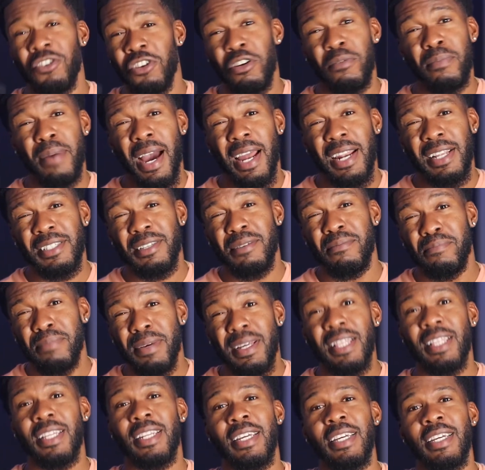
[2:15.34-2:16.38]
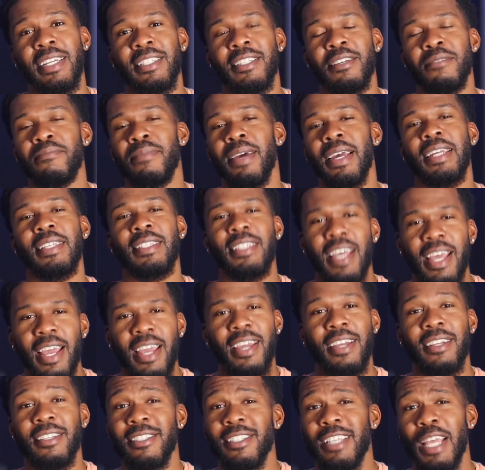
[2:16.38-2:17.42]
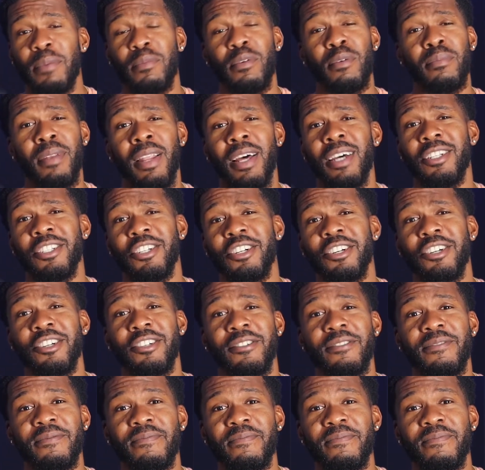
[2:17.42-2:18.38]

on your body's ability to maintain stable blood sugar.